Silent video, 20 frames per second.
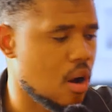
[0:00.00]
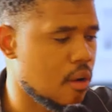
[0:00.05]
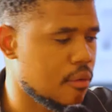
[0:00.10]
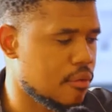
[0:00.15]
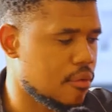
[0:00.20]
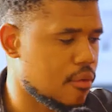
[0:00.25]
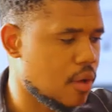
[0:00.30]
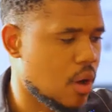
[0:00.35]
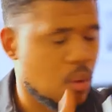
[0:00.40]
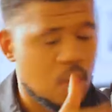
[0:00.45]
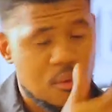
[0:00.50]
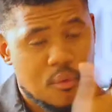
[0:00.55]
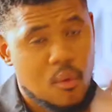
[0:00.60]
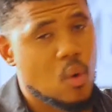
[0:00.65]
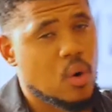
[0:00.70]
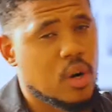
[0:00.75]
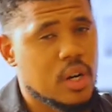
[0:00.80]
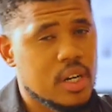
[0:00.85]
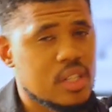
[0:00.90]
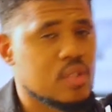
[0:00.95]
of our
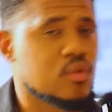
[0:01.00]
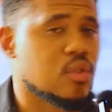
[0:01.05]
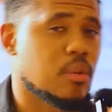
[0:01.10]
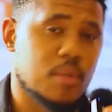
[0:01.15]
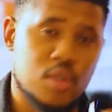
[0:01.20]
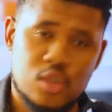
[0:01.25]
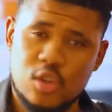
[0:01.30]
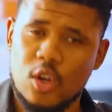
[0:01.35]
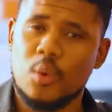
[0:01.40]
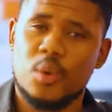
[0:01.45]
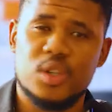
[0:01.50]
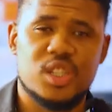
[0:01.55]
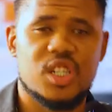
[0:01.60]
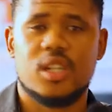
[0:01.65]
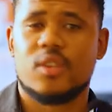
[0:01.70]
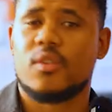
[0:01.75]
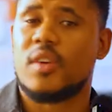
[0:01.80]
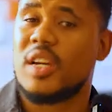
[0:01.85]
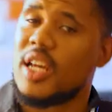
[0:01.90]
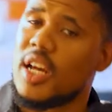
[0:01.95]
vocalist from the song we
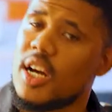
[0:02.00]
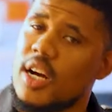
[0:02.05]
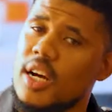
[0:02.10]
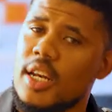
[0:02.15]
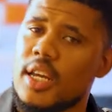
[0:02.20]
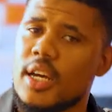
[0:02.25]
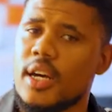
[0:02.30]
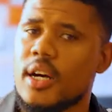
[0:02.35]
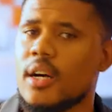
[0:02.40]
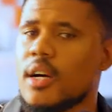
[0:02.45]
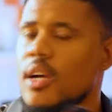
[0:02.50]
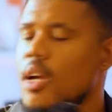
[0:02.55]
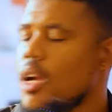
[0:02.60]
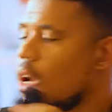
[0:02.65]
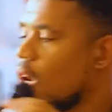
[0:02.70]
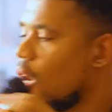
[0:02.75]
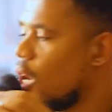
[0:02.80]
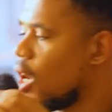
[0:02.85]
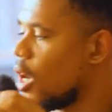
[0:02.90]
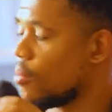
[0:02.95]
generated earlier
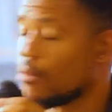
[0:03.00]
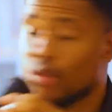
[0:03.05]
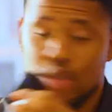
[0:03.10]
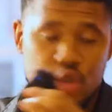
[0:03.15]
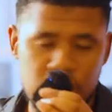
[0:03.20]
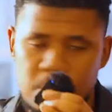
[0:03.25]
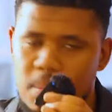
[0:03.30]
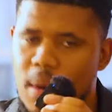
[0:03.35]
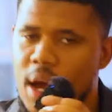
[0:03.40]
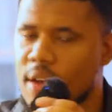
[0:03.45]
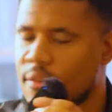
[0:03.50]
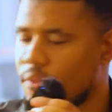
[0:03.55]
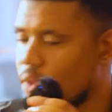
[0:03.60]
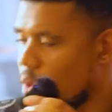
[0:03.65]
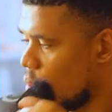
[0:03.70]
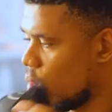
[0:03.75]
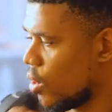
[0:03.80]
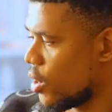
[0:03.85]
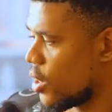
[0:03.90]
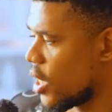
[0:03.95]
um, to my
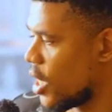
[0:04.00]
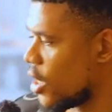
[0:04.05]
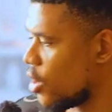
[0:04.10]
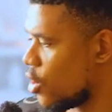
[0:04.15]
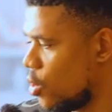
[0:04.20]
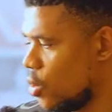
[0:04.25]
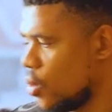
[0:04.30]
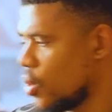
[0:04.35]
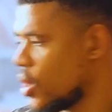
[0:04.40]
vocals. And to